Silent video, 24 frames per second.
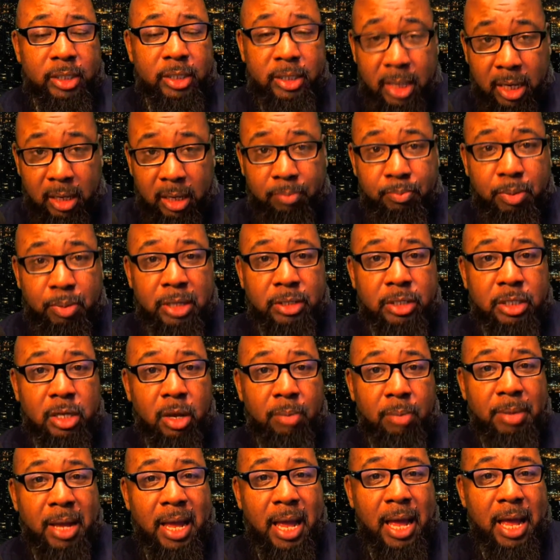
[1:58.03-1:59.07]
did bust
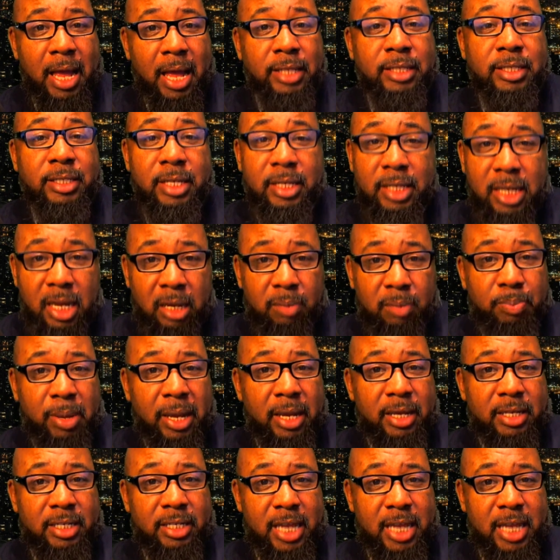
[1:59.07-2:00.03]
their behinds, and did pay